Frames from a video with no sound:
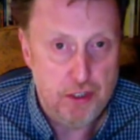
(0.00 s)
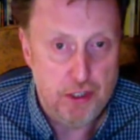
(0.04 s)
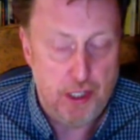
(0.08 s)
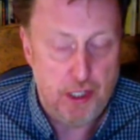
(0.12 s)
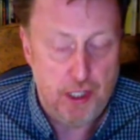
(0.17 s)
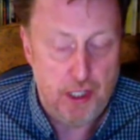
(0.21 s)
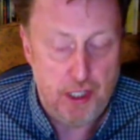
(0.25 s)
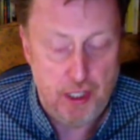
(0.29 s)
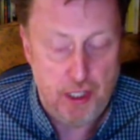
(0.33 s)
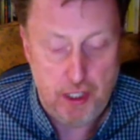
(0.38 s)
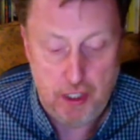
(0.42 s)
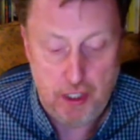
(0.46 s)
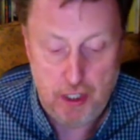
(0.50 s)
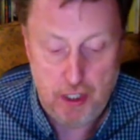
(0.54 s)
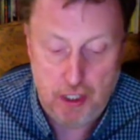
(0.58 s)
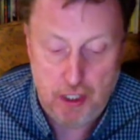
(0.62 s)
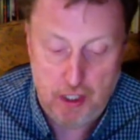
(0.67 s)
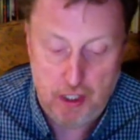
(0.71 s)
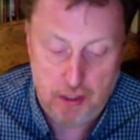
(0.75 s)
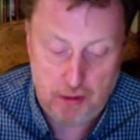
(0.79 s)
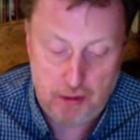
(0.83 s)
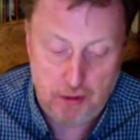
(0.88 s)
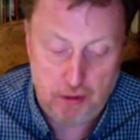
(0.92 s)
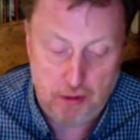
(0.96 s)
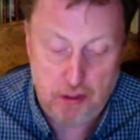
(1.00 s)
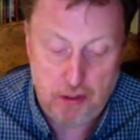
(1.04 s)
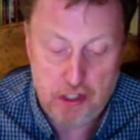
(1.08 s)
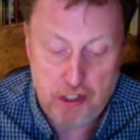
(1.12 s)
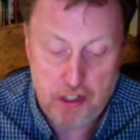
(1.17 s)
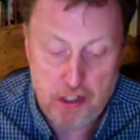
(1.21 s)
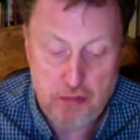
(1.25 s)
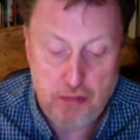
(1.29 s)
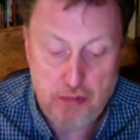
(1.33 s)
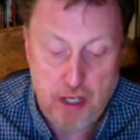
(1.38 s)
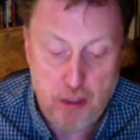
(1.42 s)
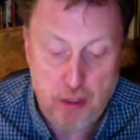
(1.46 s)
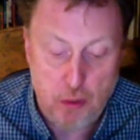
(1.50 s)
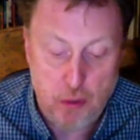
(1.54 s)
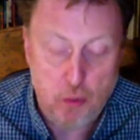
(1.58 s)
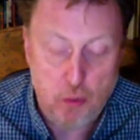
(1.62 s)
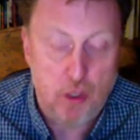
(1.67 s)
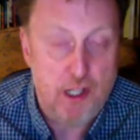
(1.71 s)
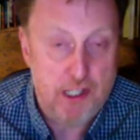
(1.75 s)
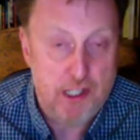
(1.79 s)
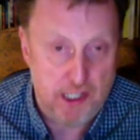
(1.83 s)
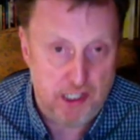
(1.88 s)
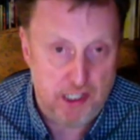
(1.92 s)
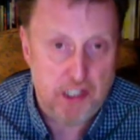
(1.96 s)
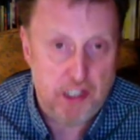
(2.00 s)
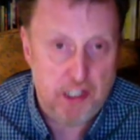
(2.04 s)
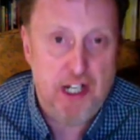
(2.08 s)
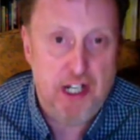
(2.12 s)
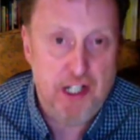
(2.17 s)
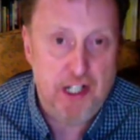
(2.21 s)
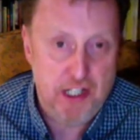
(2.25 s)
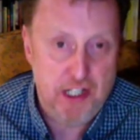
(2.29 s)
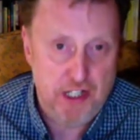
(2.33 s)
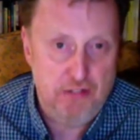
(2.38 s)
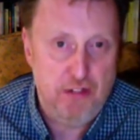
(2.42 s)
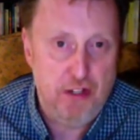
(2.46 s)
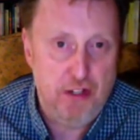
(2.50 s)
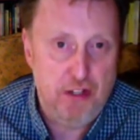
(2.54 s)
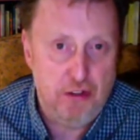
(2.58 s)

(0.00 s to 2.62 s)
because uh, uh he wrote quite extensively